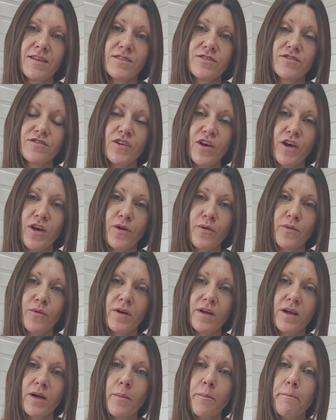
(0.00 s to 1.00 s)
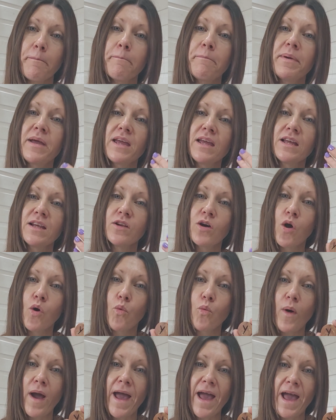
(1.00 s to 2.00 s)
So being
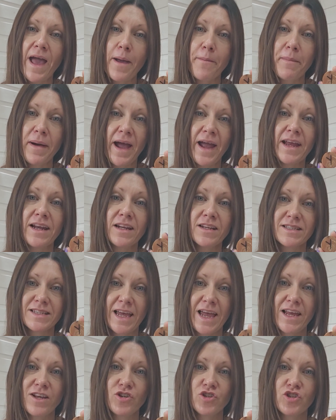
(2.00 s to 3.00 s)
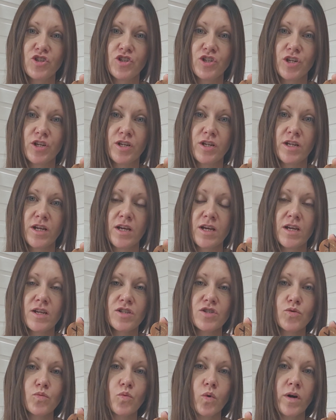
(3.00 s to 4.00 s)
aware, paying attention
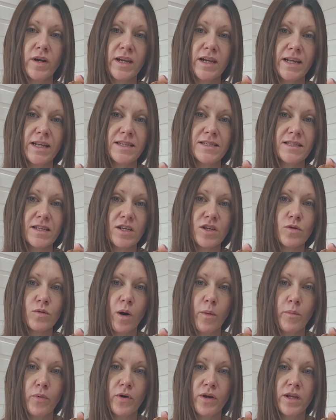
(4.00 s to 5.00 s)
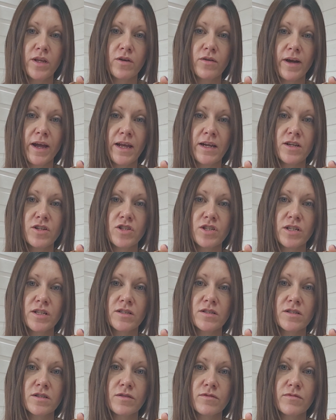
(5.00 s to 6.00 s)
to what it is that you are putting your energy
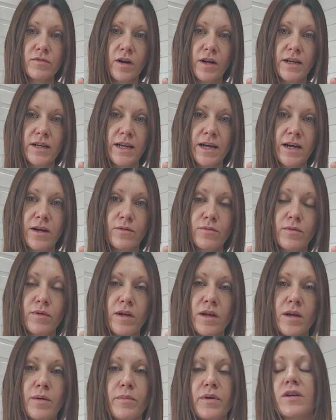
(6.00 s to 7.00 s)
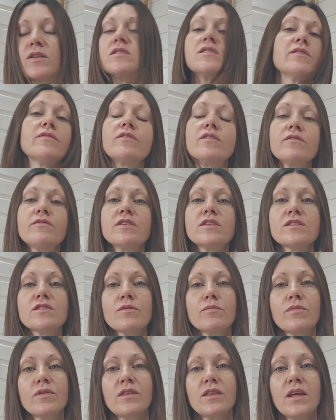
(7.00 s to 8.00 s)
into right now. Because if there is
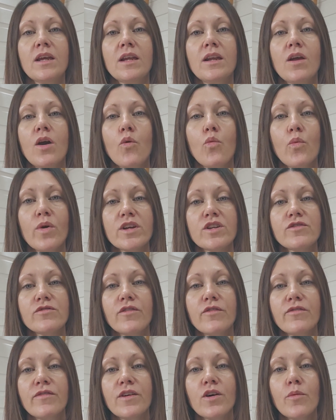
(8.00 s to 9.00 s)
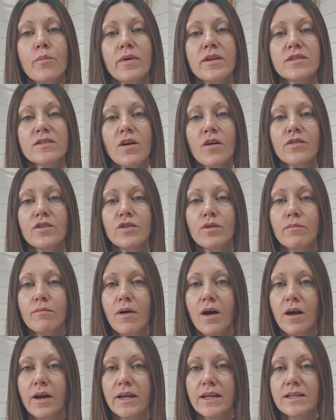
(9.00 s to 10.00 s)
something, a wish fulfillment on your
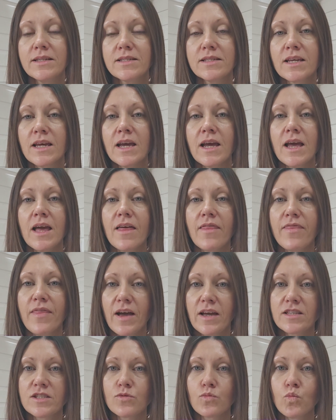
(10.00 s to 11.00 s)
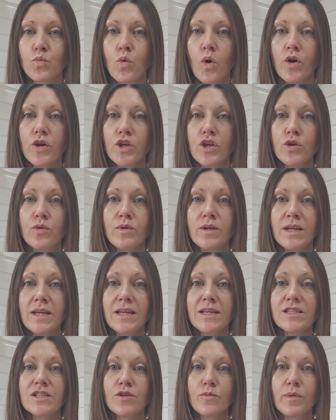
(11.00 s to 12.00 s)
mind, that's what you
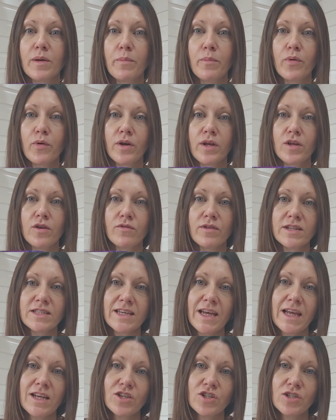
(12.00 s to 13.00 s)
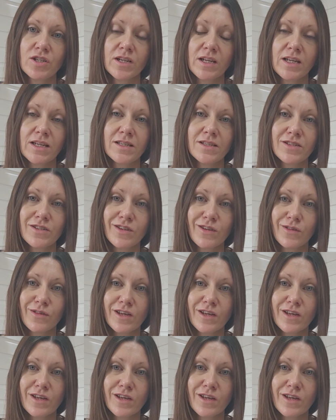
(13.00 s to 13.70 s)
need to be putting your attention into.